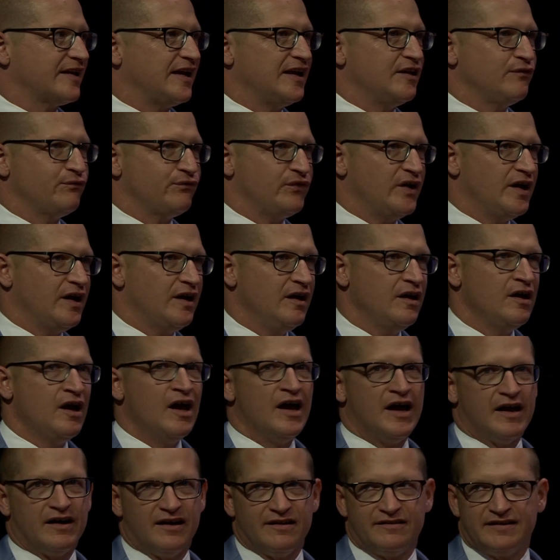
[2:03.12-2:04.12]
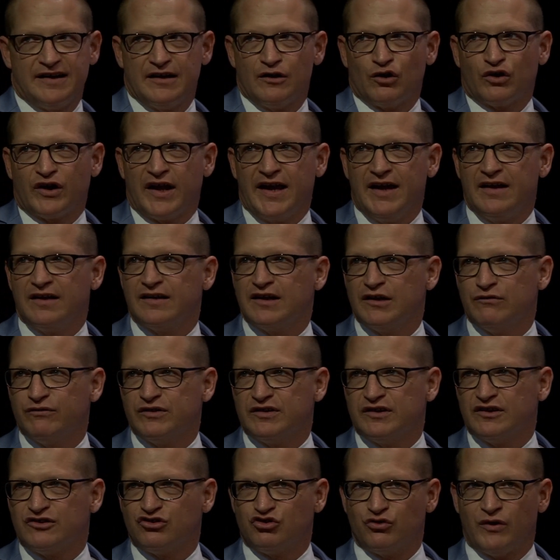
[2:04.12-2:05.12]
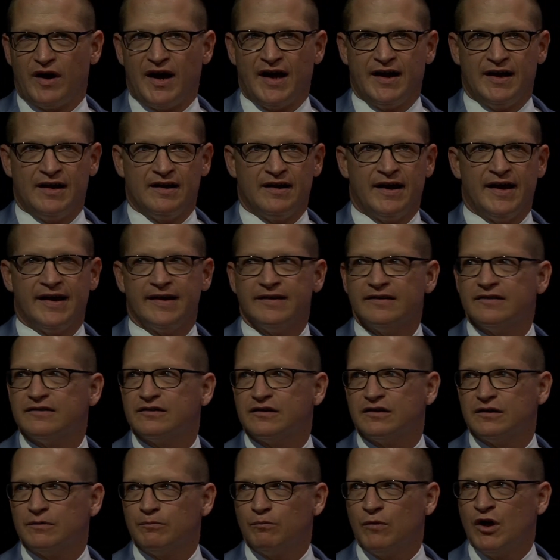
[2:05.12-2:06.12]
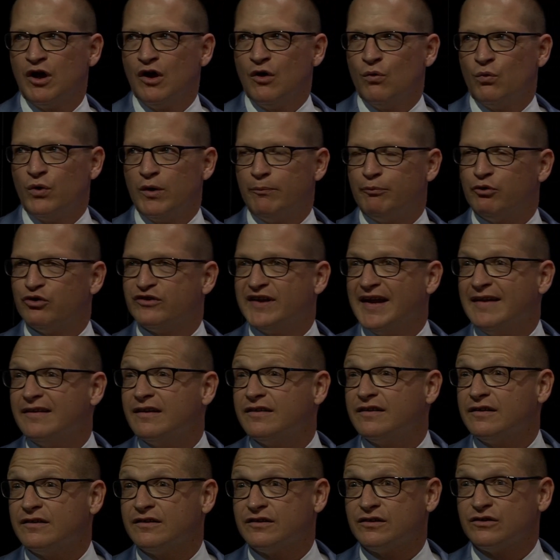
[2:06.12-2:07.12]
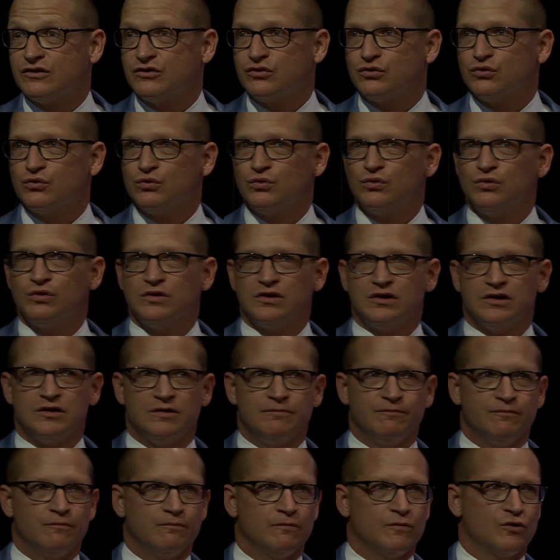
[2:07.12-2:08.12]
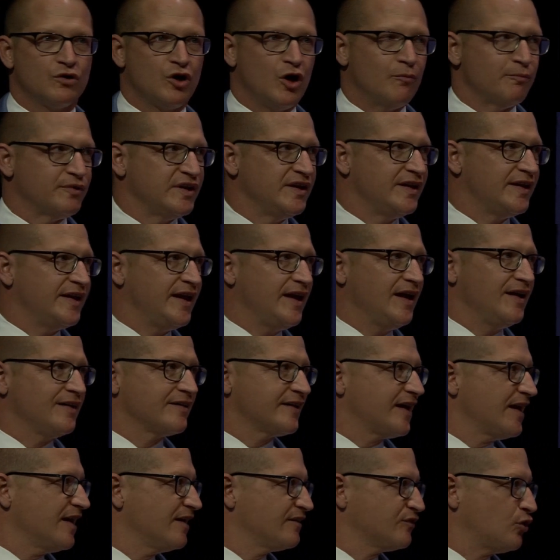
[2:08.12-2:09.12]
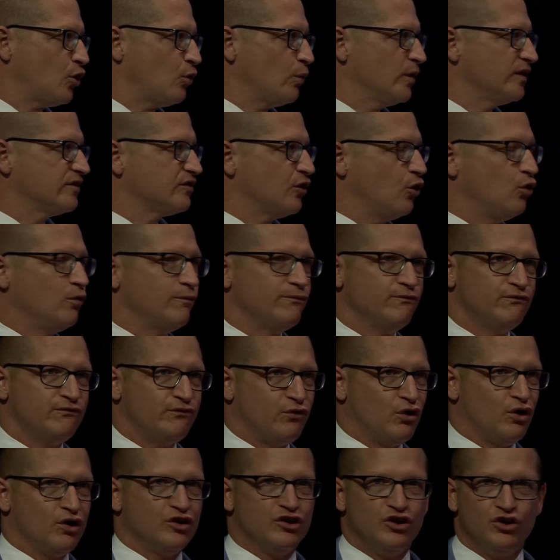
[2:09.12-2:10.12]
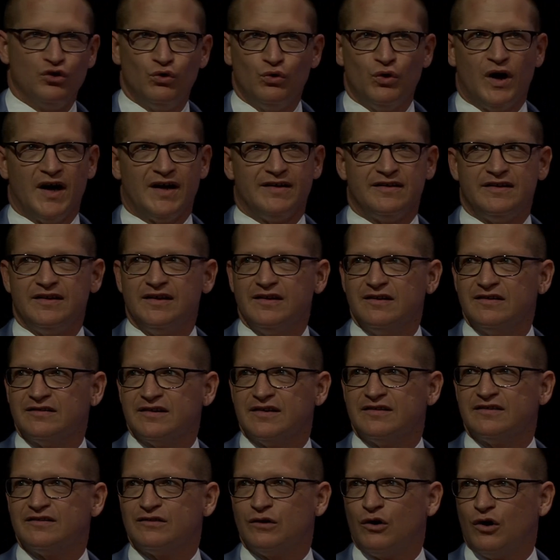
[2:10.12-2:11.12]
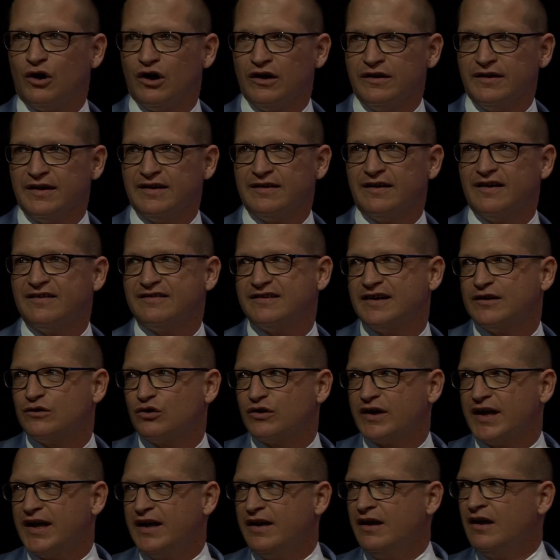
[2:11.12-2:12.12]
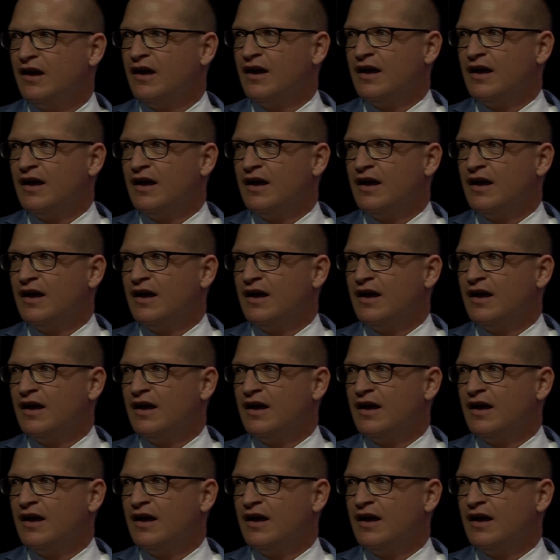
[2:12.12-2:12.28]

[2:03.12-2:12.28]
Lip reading: K fair. And I said, okay, give it a trial. And we presented it to company Gehr, and Gehr is always open for new ideas and so on. And I said, okay,